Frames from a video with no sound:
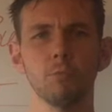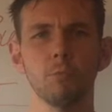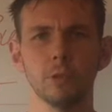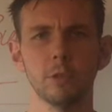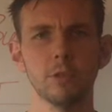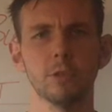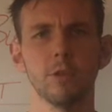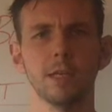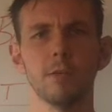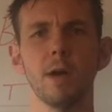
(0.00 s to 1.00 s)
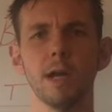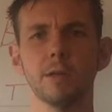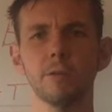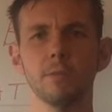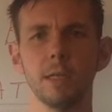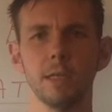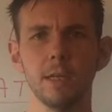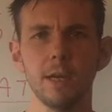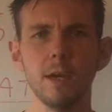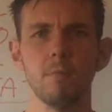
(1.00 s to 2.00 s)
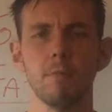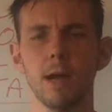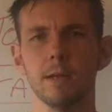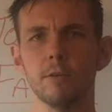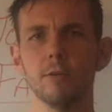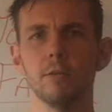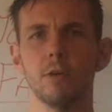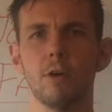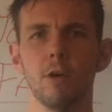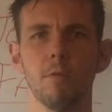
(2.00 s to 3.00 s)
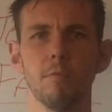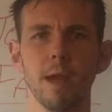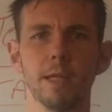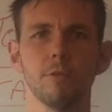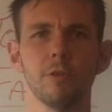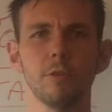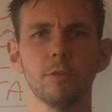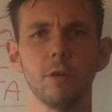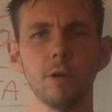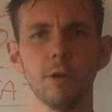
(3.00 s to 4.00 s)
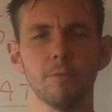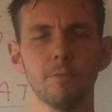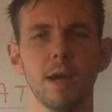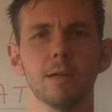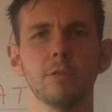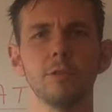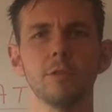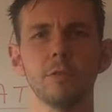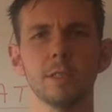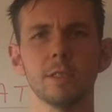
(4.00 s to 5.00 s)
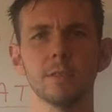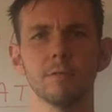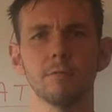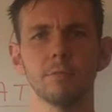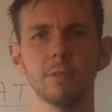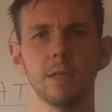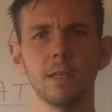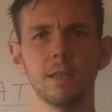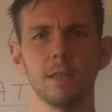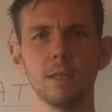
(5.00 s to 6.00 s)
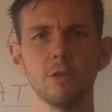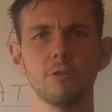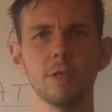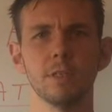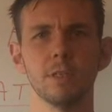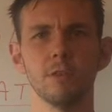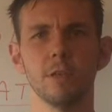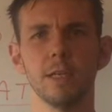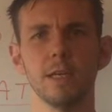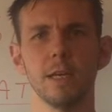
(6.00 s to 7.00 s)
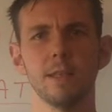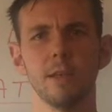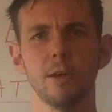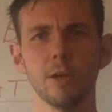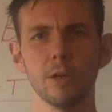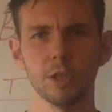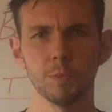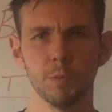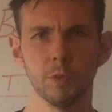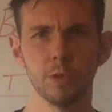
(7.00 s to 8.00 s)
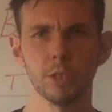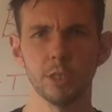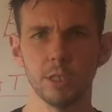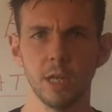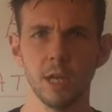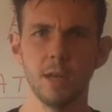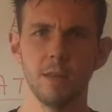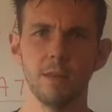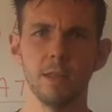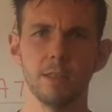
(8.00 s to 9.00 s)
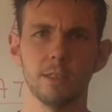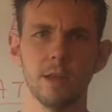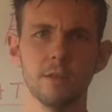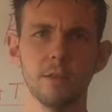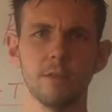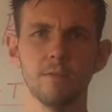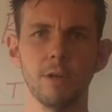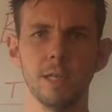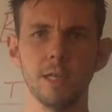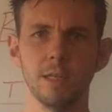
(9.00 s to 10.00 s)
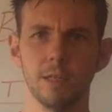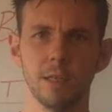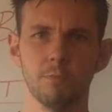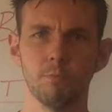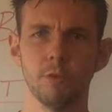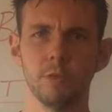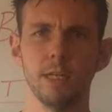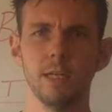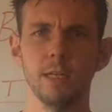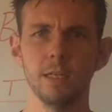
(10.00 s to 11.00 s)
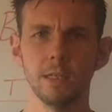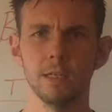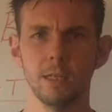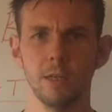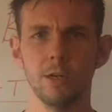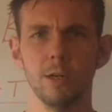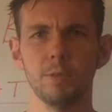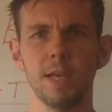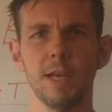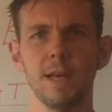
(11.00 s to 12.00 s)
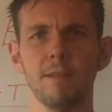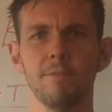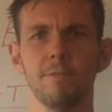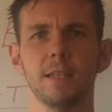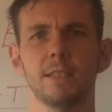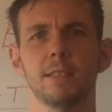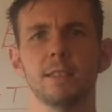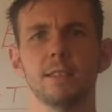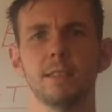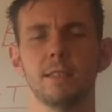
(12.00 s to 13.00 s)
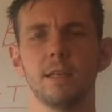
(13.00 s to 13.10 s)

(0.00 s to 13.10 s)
What does track your macros mean? Macros are macronutrients, the nutrients that you need in the largest proportions. That's down to 3. That's protein, carbs, and fats.